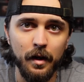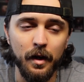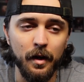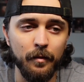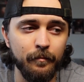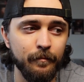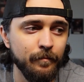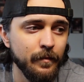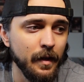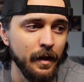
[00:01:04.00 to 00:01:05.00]
Um,
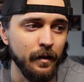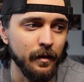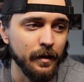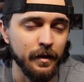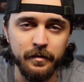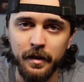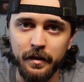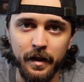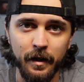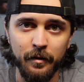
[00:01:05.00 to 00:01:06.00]
and like I
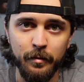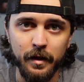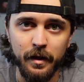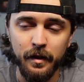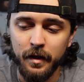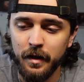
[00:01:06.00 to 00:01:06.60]
said, that could be